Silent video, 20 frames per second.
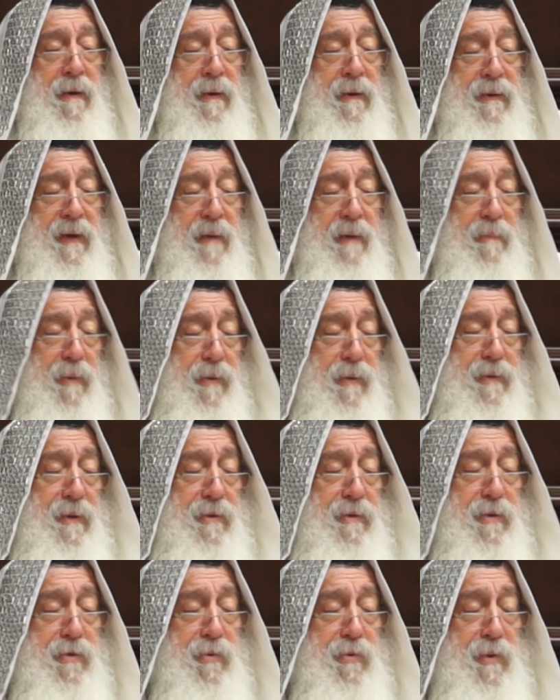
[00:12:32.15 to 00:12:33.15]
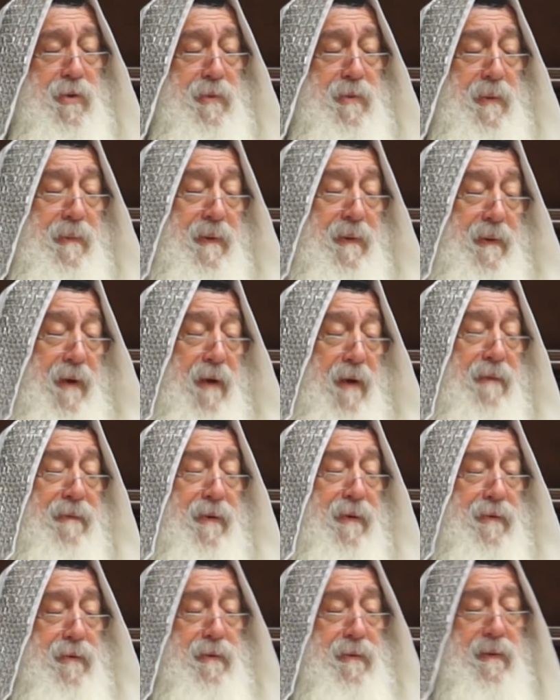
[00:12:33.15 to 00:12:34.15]
their brothers, the Jewish people.
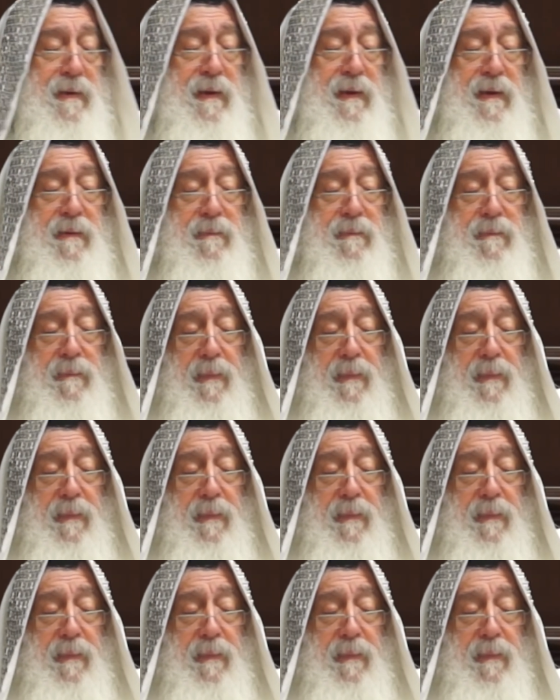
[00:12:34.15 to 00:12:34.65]
Unfortunately,